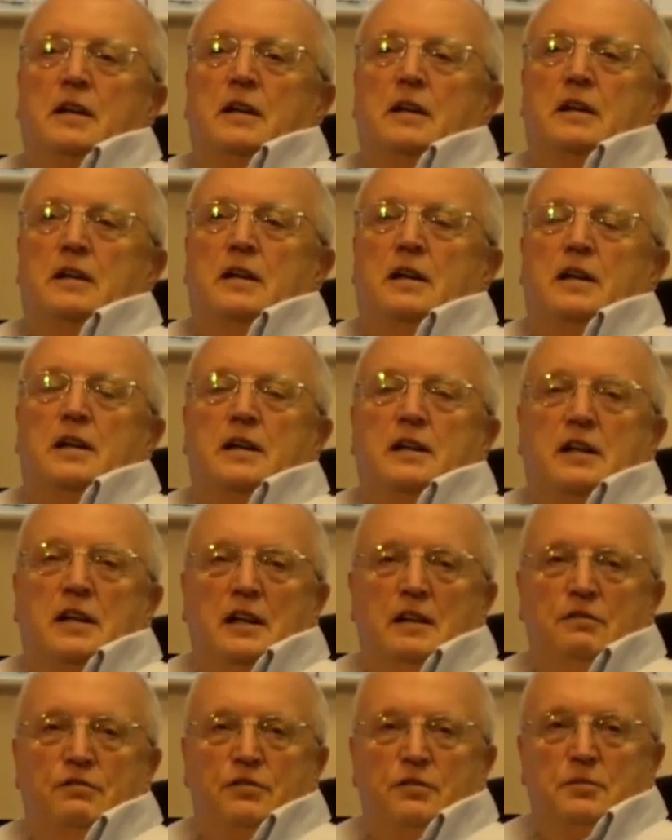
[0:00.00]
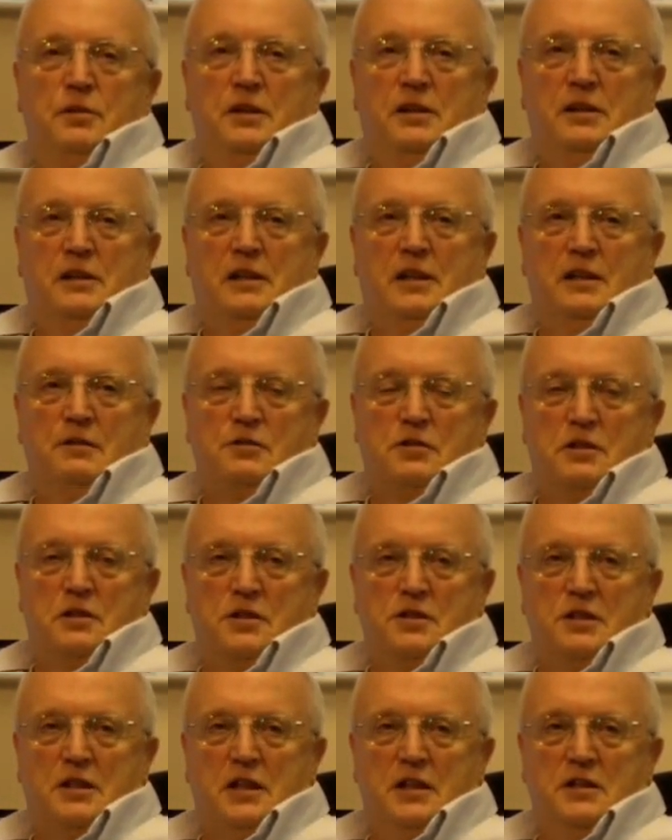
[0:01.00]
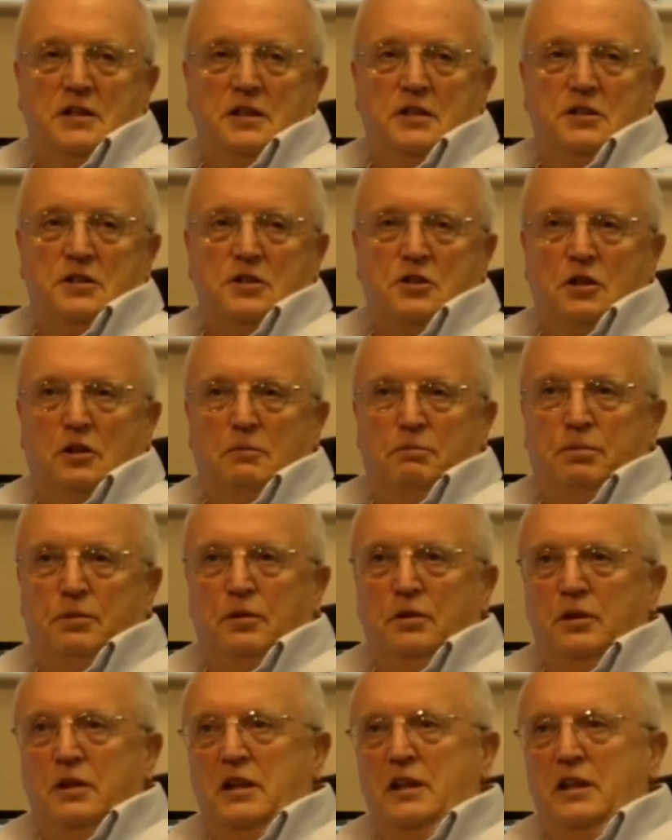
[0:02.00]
I came from a council estate in Stockport,